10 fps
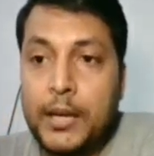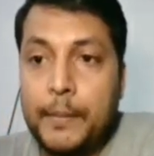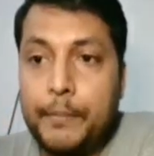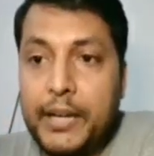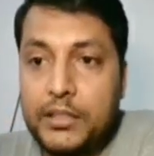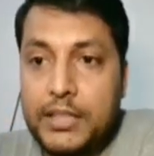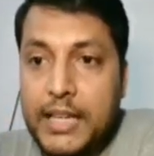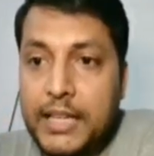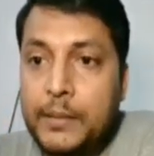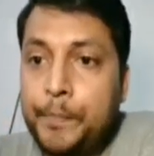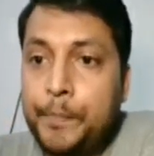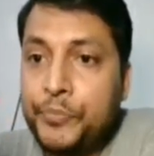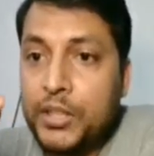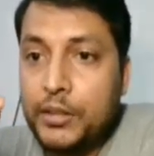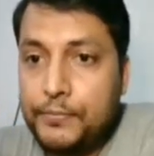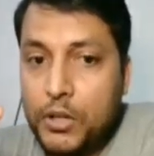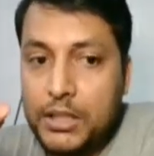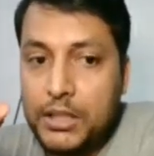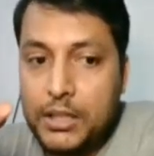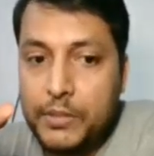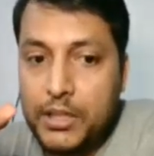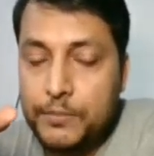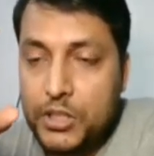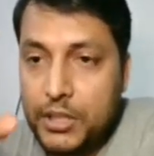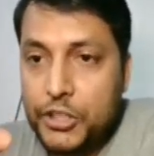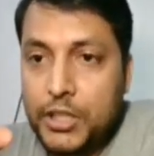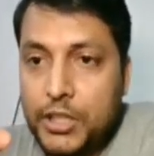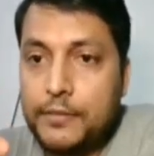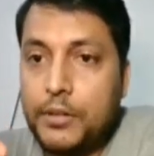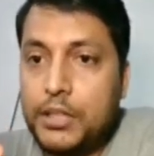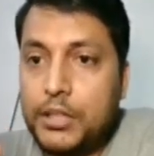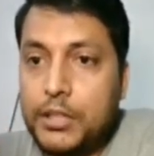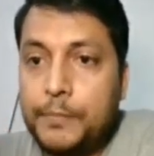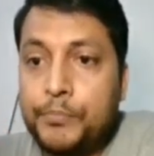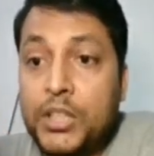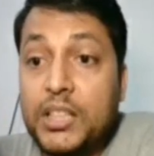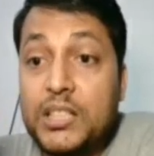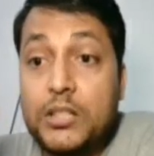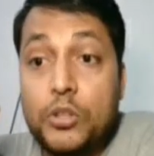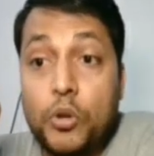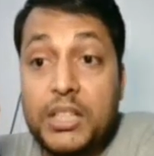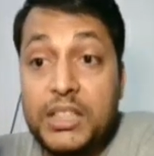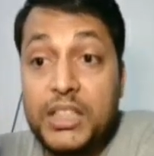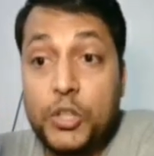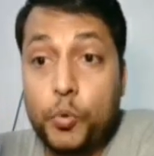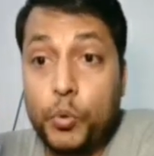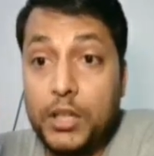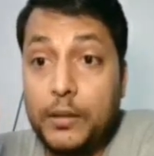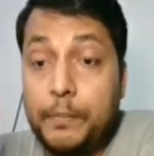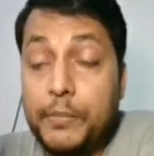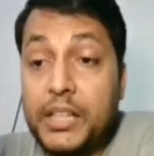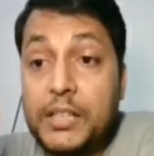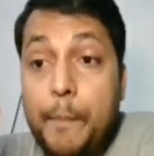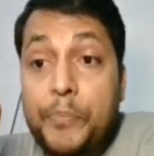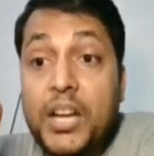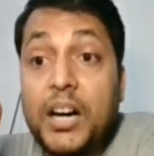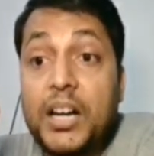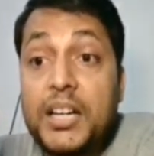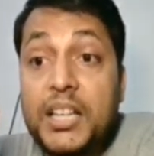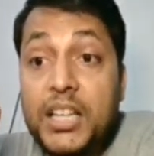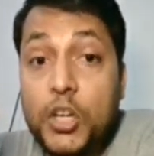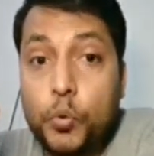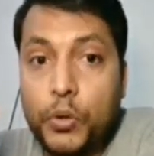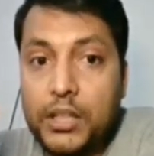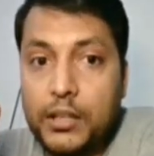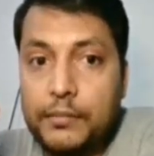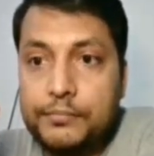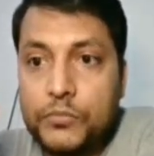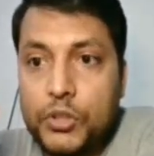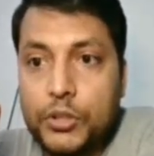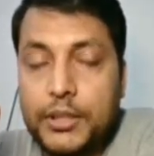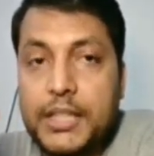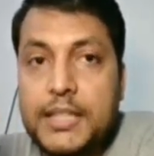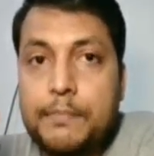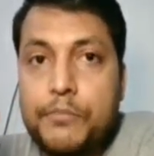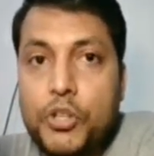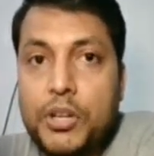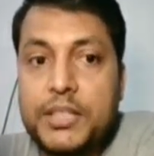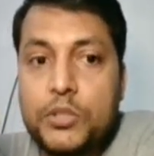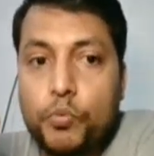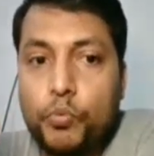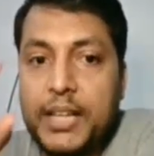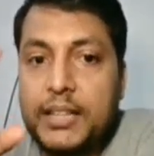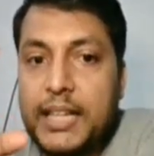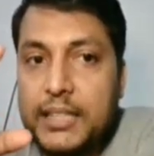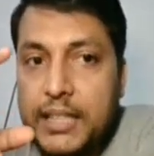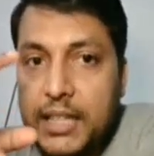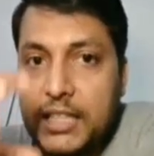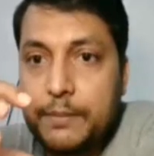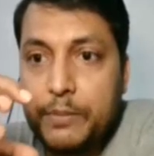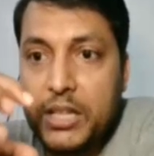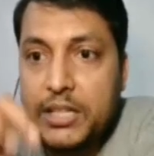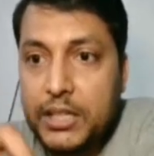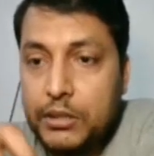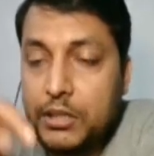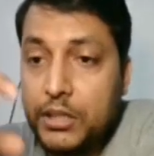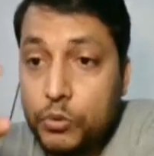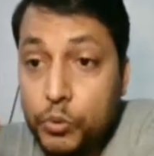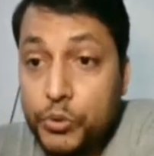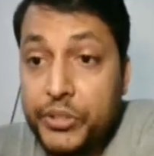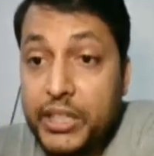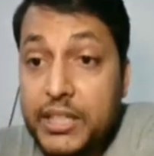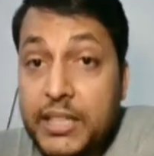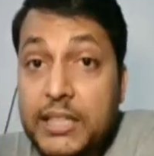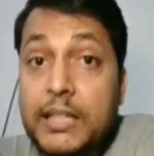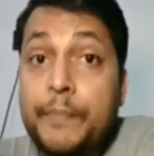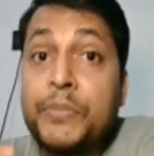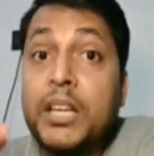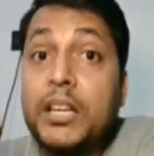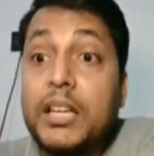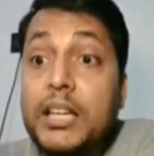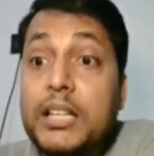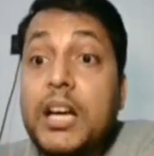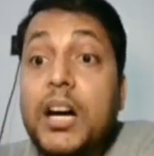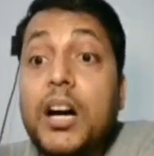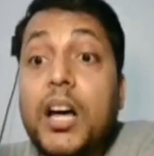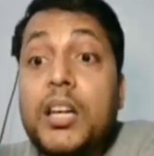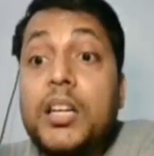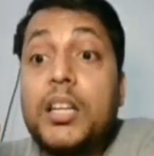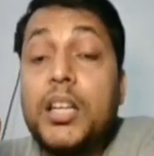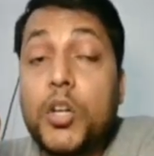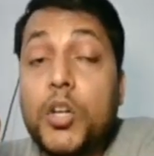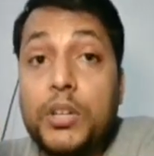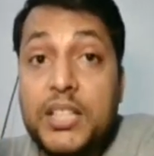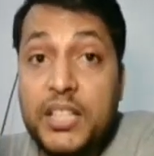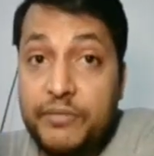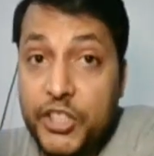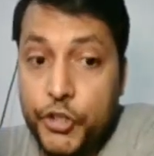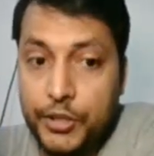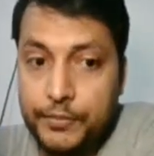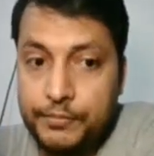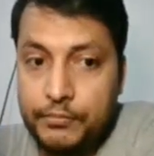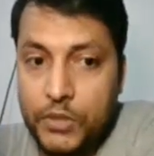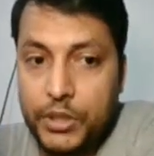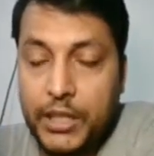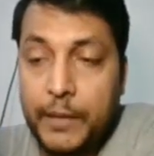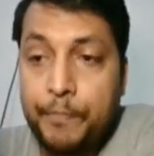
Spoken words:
by the time the follicle becomes tertiary follicle, is not equal but unequal. So this meiosis 1 that takes place here in oogenesis is unequal division. Okay,